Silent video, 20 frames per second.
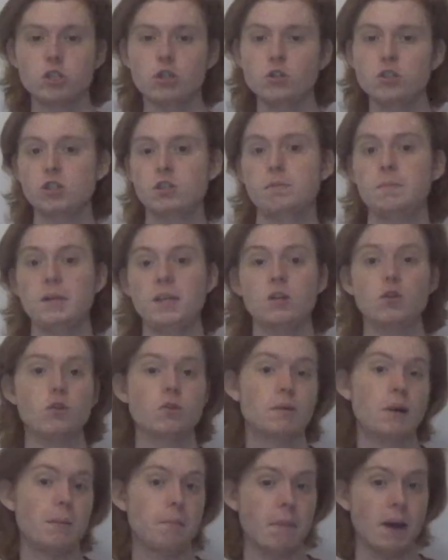could just be an
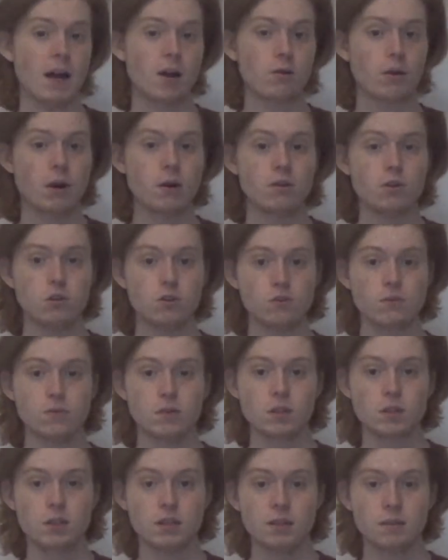already background used
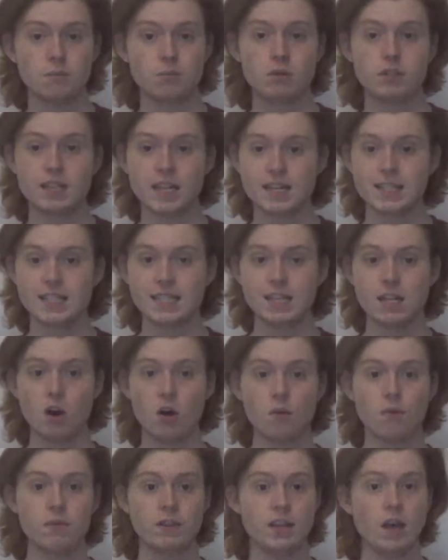for the presenting
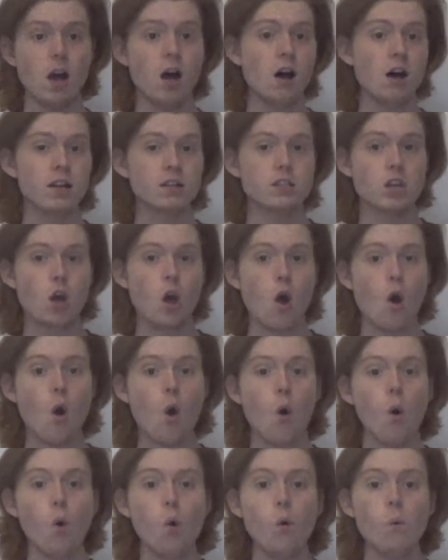of the art,
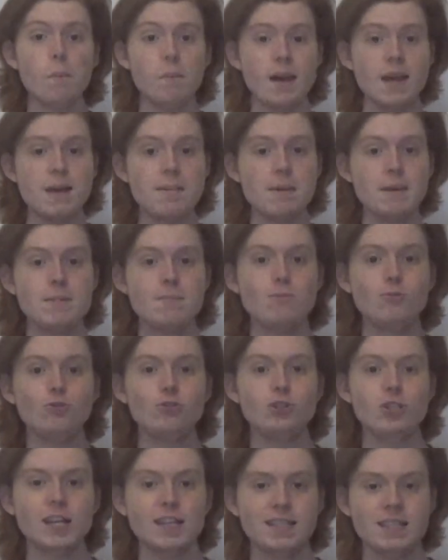or maybe
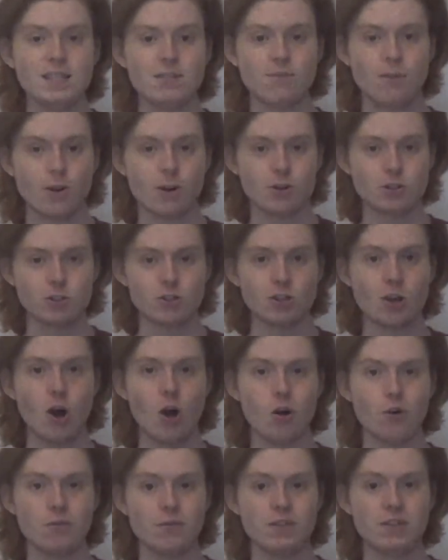Muschietti's version
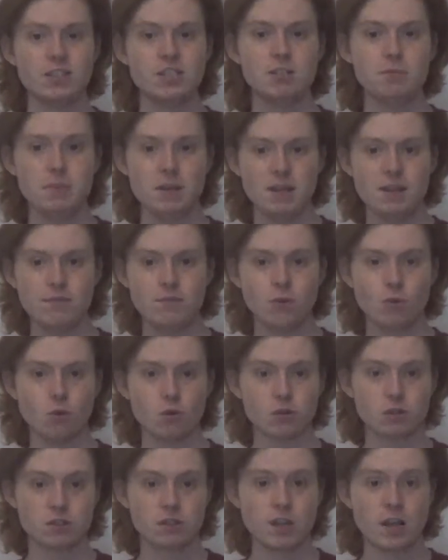of the Speed
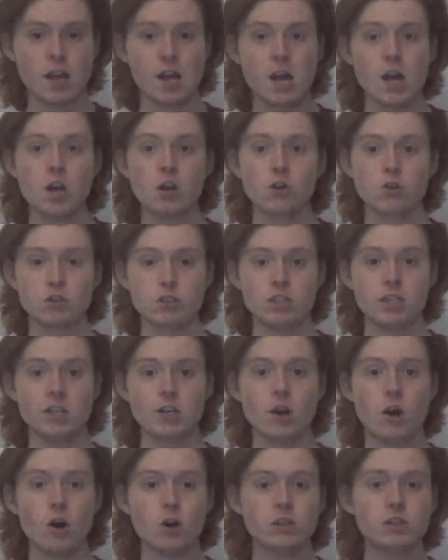Force.
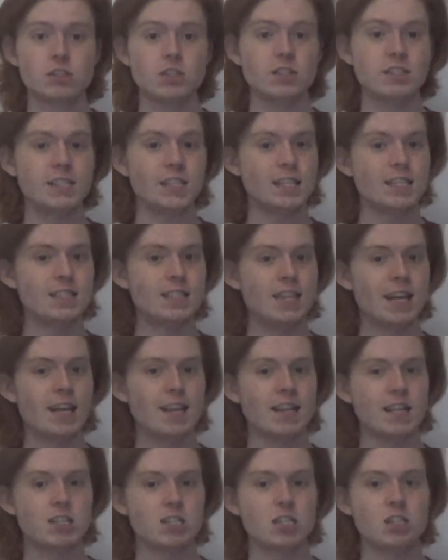Christina Hodson did
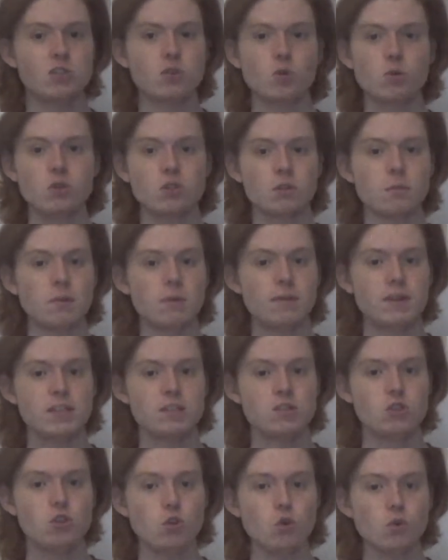say that she saw some of
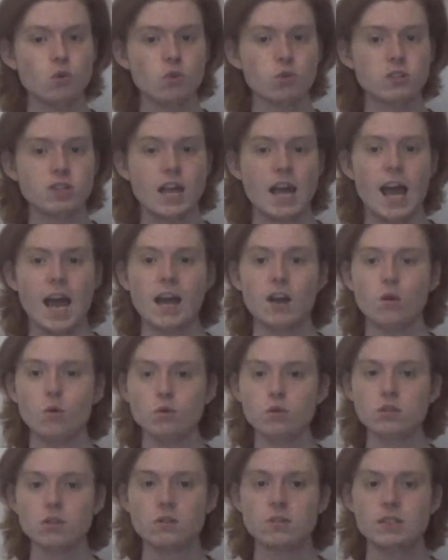his doodles and
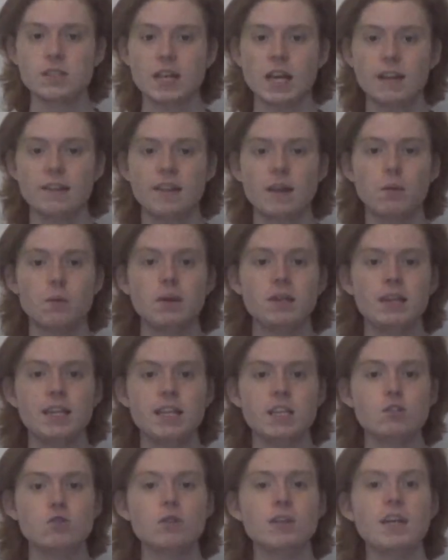also said they were
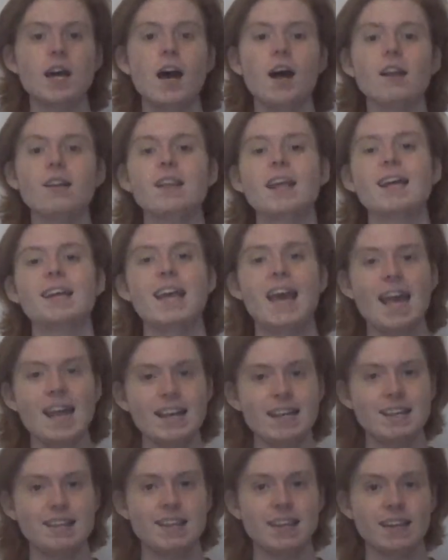literally unlike
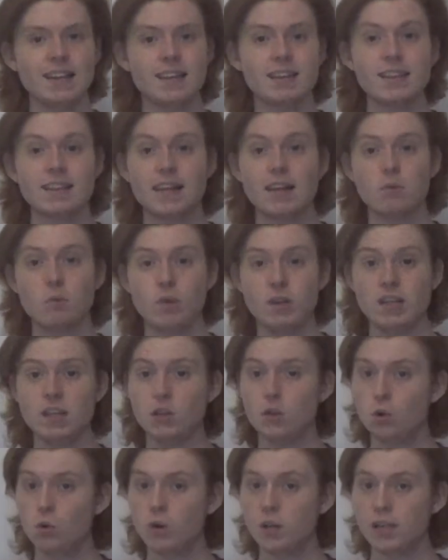anything that we
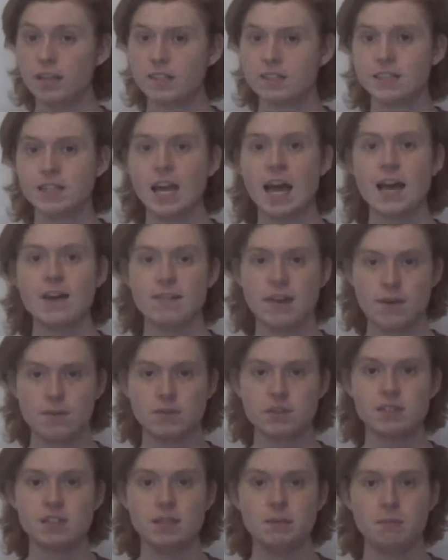the audience have
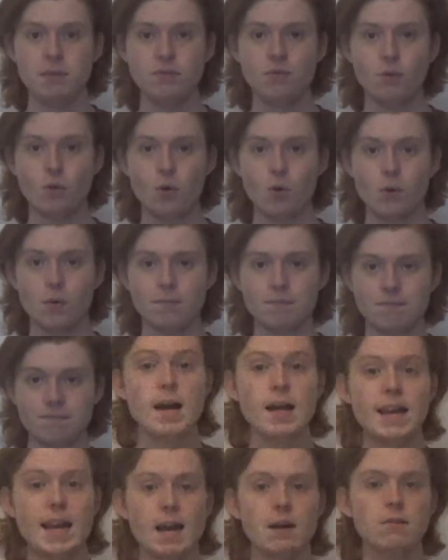ever seen before.
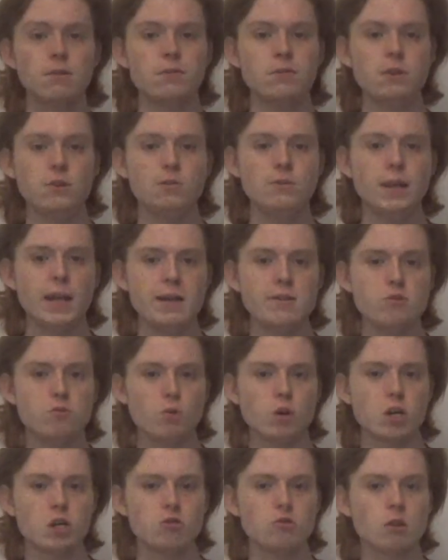Now, a few names
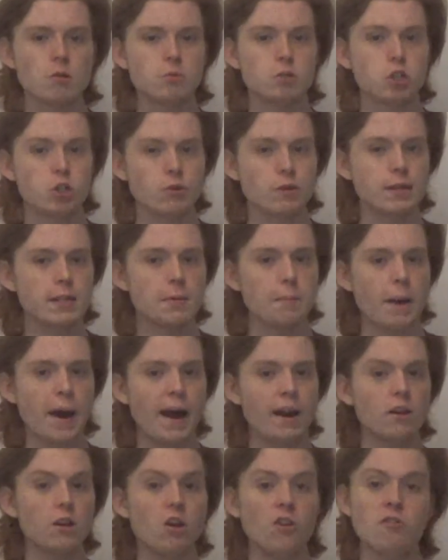were dropped during the
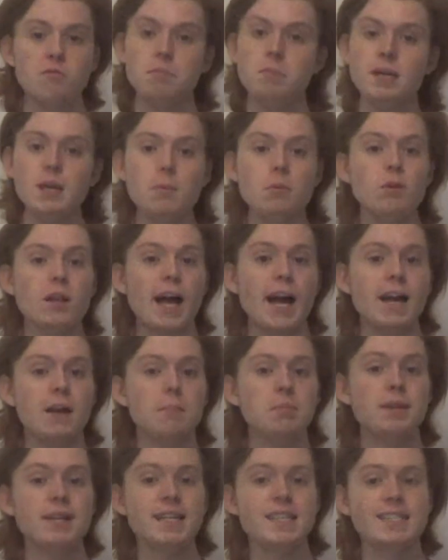panel of people
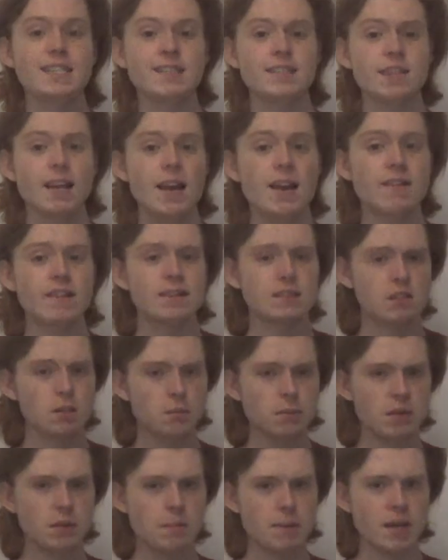and places that
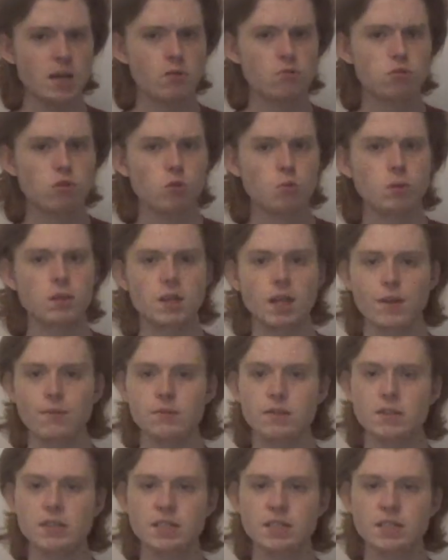some of the main crew would love to